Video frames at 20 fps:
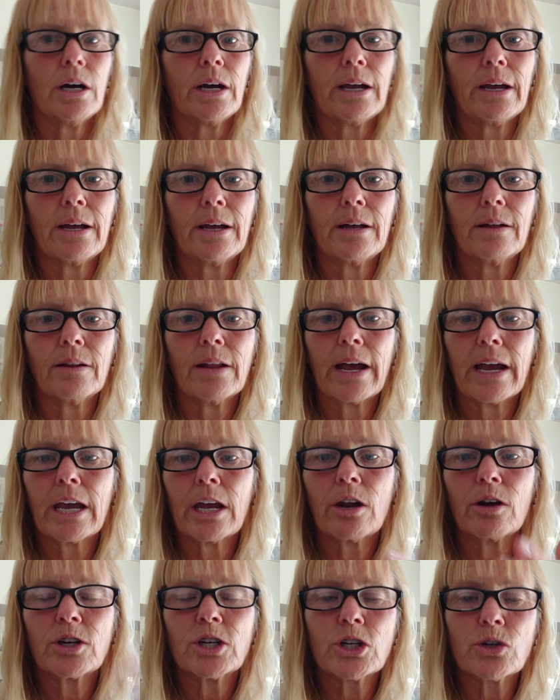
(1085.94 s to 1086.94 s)
like
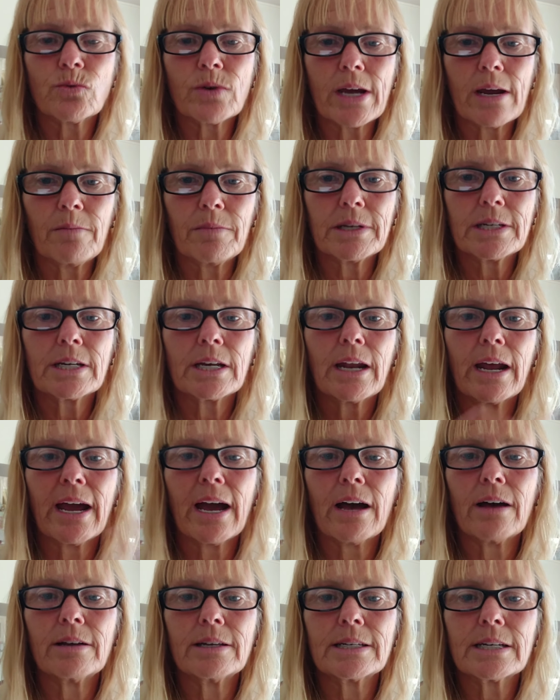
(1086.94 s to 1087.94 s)
in a stream, it's going
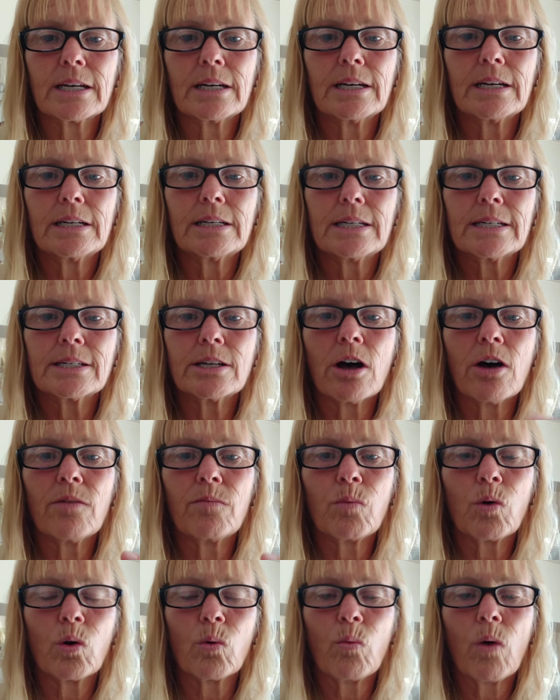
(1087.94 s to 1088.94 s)
to
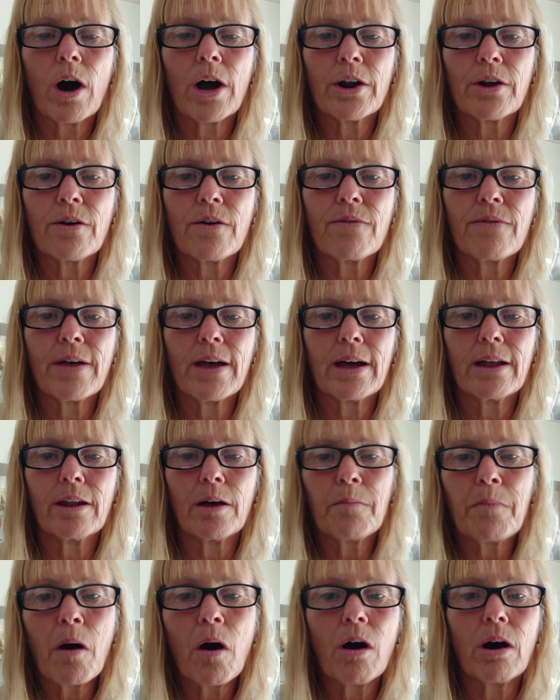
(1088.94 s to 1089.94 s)
dissolve more water
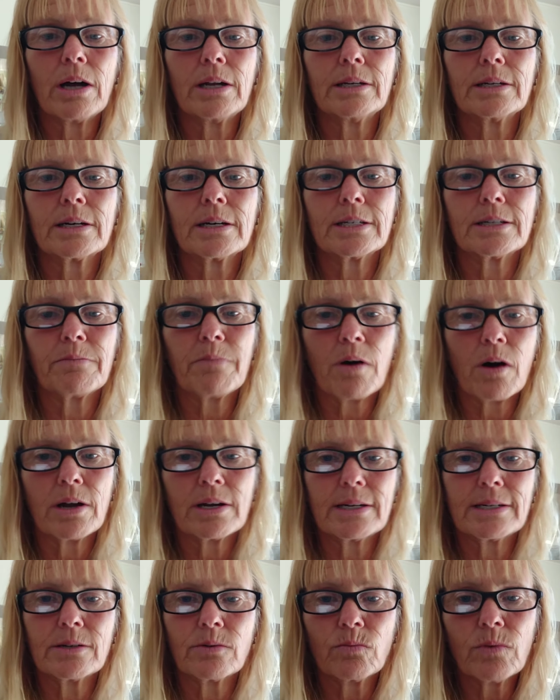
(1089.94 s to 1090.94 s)
than a pond, because a
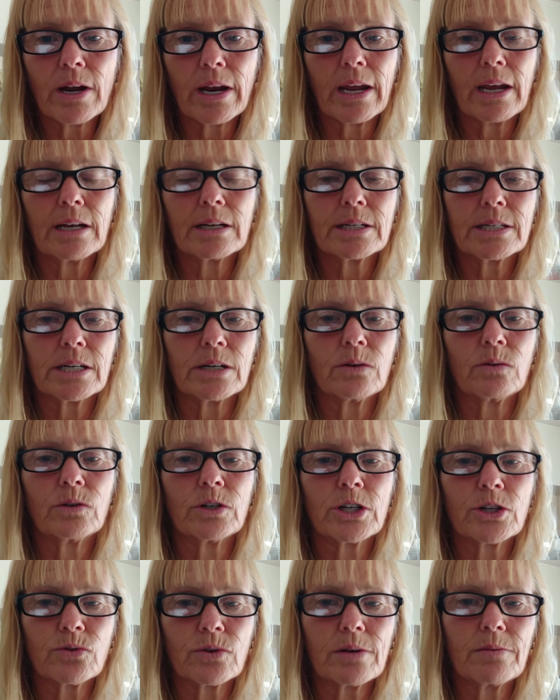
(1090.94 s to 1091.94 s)
pond isn't running. So
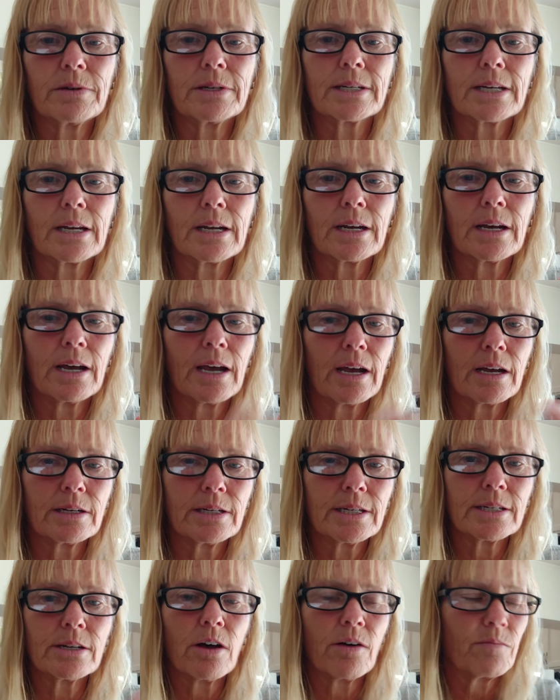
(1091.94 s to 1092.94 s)
a stream is going to
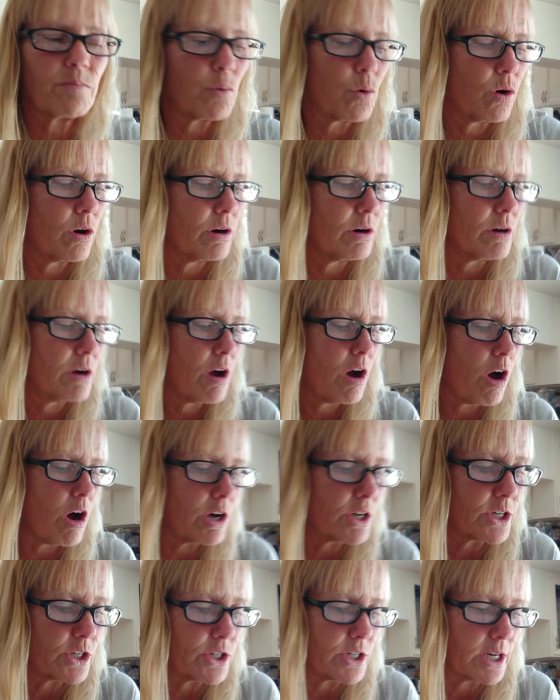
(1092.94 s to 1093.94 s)
dissolve more
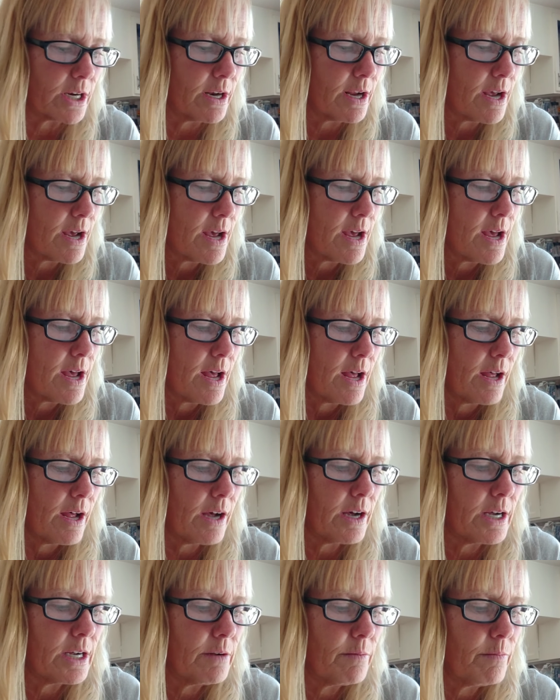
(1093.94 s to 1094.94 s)
oxygen
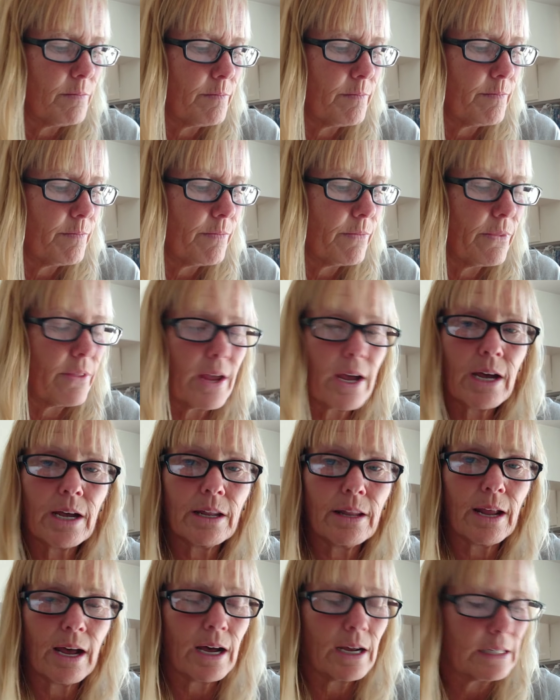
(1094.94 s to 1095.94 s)

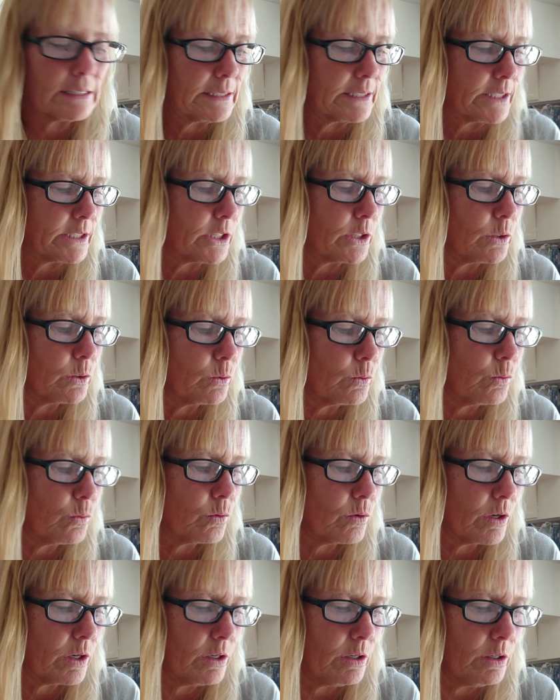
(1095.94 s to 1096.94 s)
than that. So